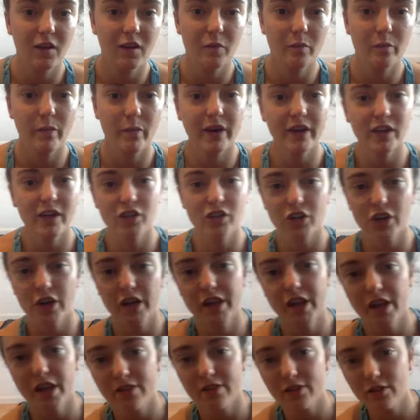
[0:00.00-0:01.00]
Make sure
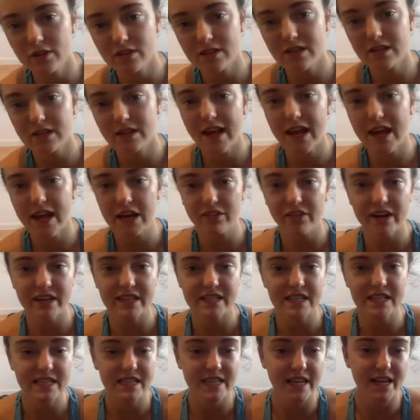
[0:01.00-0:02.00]
that those leg
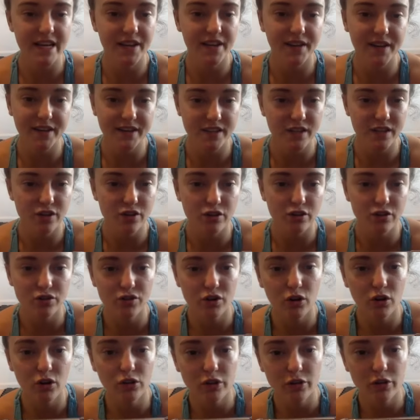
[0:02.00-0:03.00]
raises, they're nice and
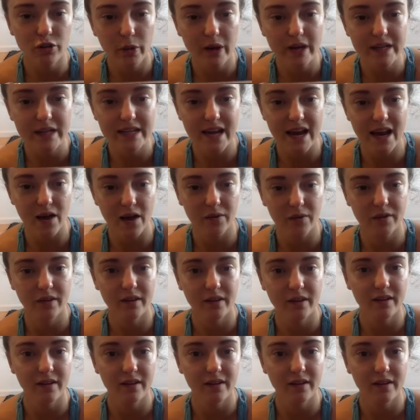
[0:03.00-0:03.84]
controlled all the way down.